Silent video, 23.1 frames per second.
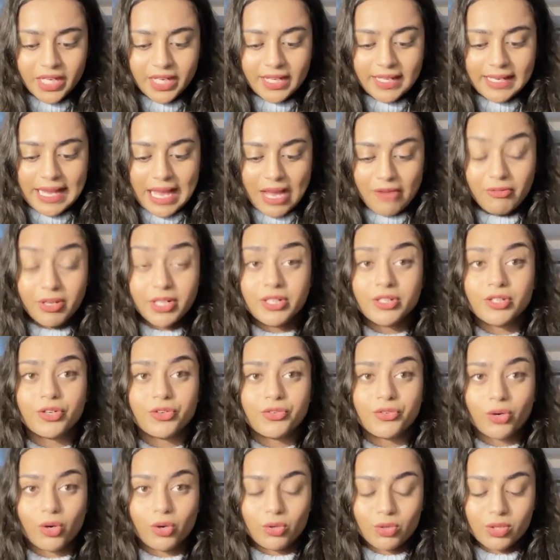11
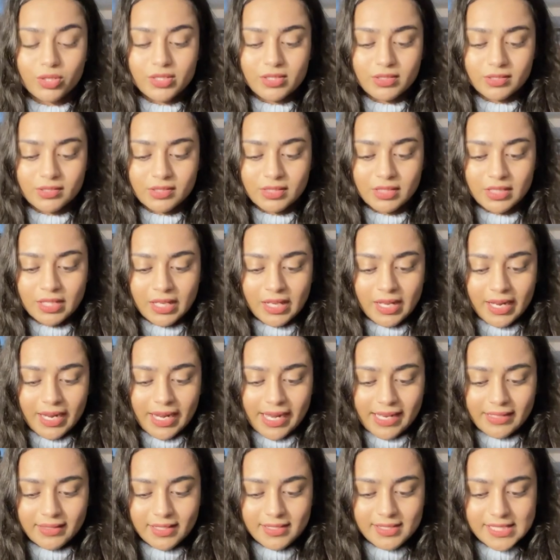Rose
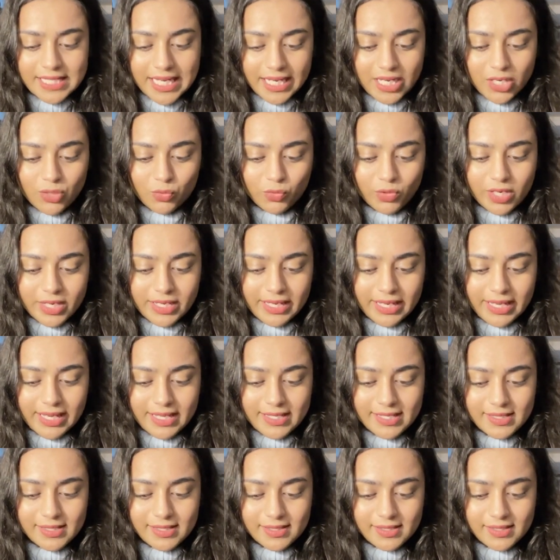and the second one
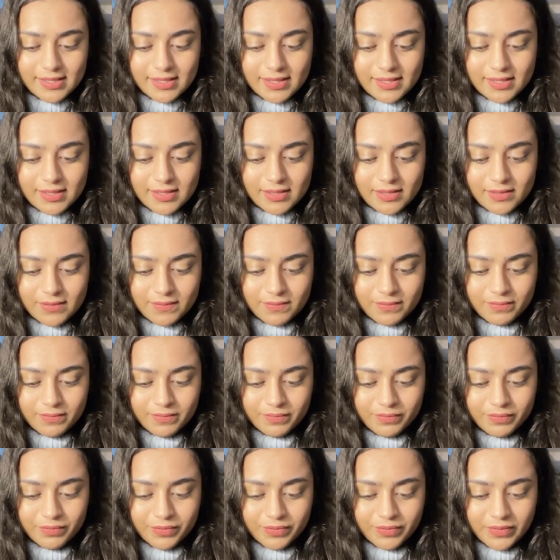is
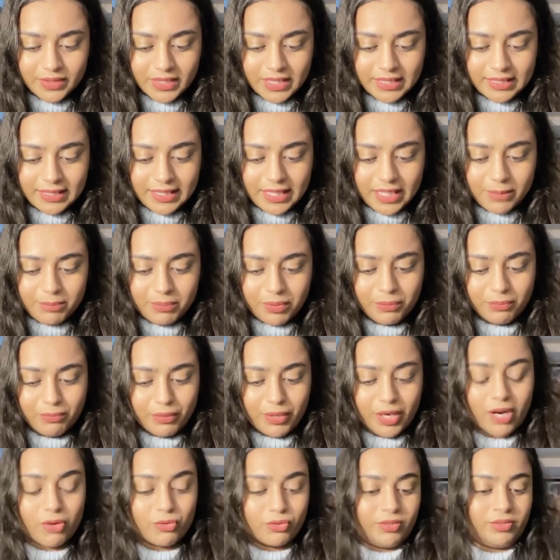deep
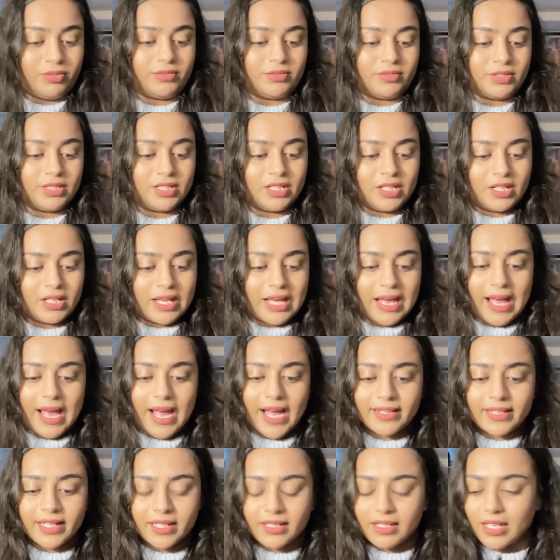brown
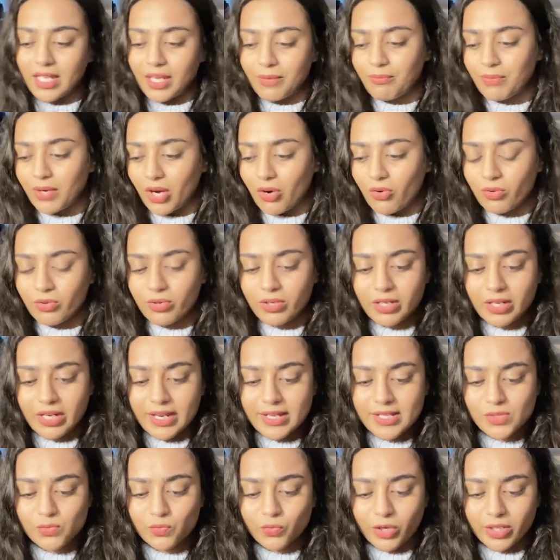i think deep brown
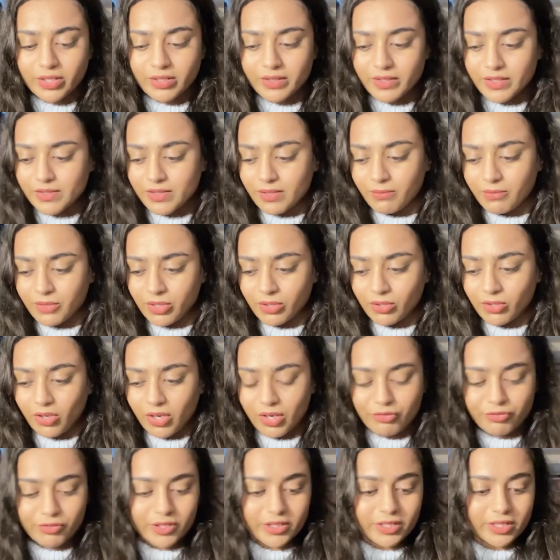is what Harsimran
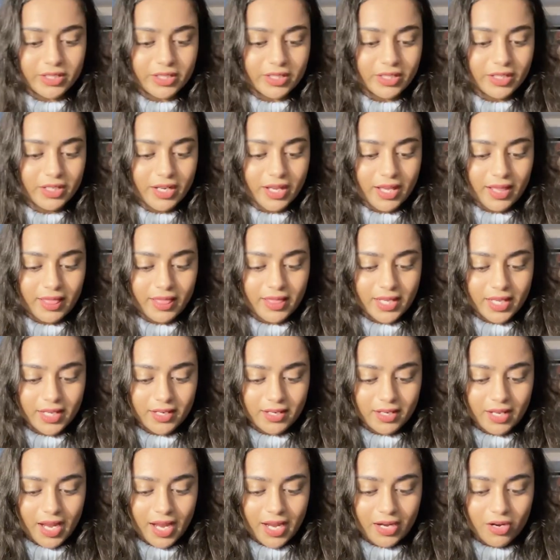got for her and
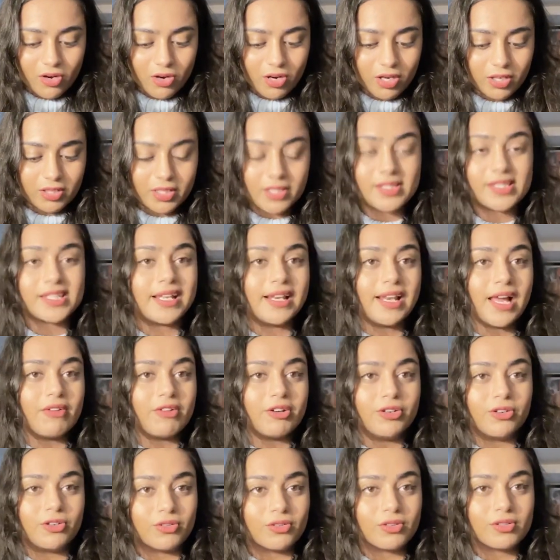then i got this
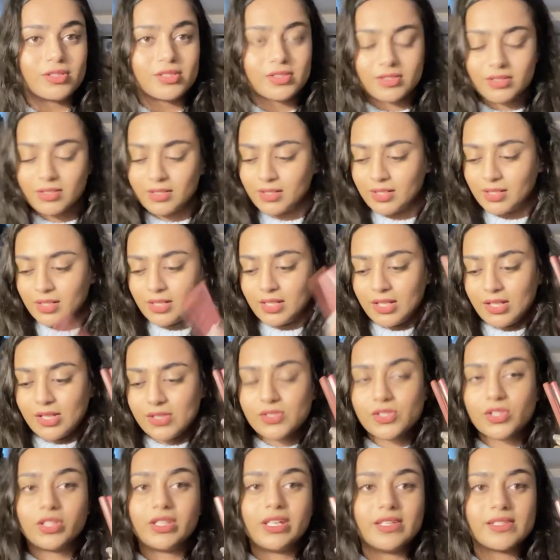11 rose
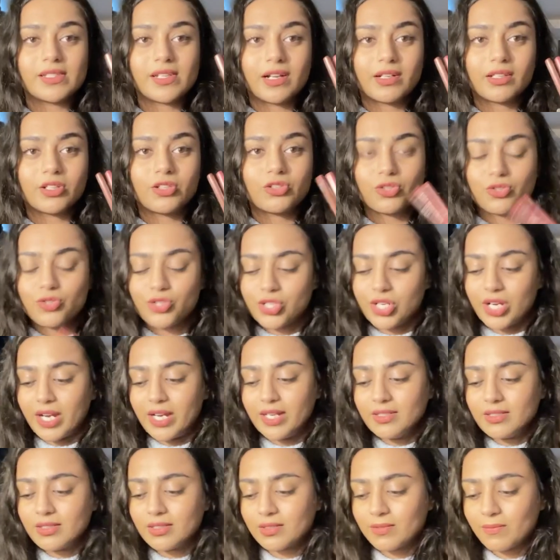so these are the two
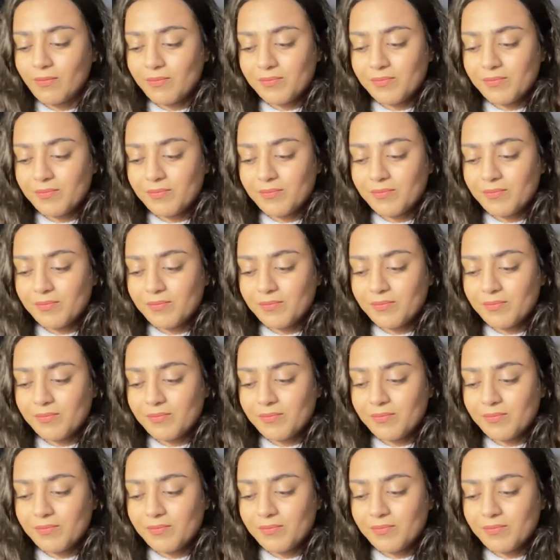shades